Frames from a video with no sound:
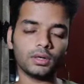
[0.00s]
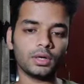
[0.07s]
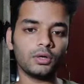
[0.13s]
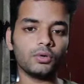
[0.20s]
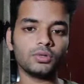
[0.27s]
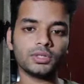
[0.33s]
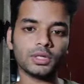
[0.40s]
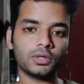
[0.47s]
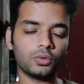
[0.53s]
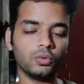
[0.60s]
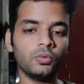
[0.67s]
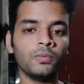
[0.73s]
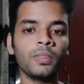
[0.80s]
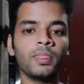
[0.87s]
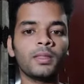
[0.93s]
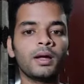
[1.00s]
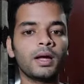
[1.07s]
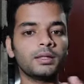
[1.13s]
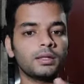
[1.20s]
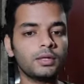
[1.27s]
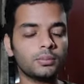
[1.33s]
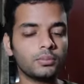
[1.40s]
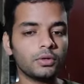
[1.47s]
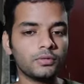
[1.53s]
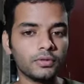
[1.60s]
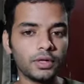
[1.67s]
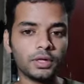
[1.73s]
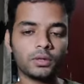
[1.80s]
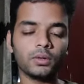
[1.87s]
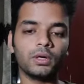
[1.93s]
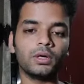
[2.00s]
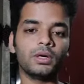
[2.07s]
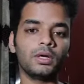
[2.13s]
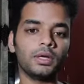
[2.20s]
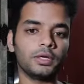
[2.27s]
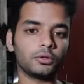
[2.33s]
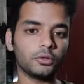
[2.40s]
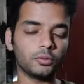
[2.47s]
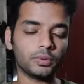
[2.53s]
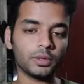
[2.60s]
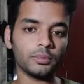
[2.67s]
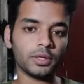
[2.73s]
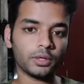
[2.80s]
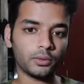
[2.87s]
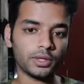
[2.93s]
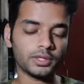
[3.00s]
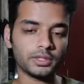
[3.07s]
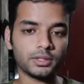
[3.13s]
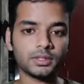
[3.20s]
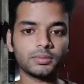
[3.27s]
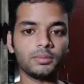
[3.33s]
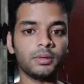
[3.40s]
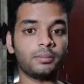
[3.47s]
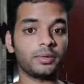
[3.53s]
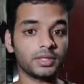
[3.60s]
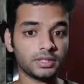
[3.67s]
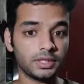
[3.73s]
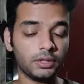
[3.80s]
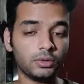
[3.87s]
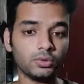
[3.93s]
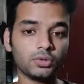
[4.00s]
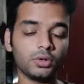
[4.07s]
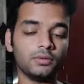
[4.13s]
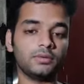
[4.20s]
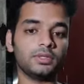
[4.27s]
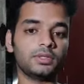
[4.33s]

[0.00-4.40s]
unknowns are 2, and the number of equilibrium equations present to solve